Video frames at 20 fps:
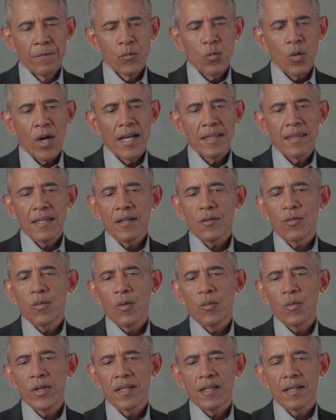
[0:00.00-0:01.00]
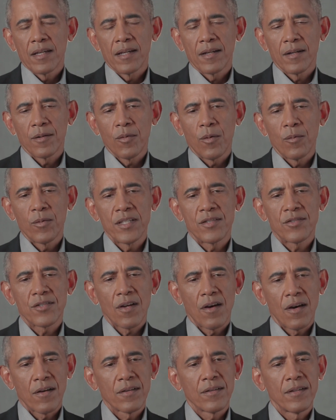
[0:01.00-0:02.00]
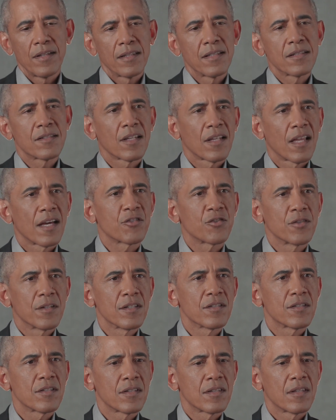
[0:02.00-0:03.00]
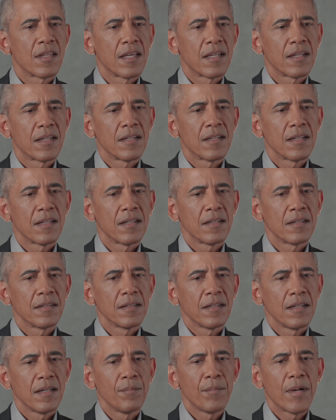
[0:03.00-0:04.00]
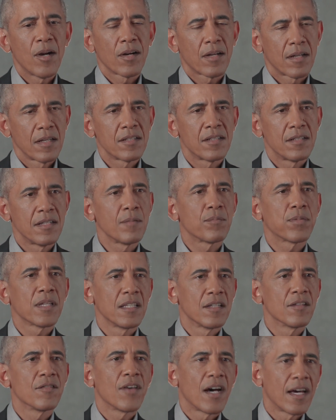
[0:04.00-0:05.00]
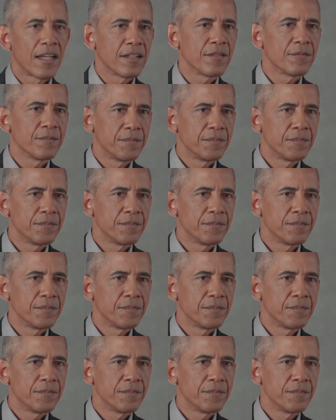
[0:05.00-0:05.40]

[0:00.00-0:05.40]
Well, I think what we saw in this election is that America is deeply divided,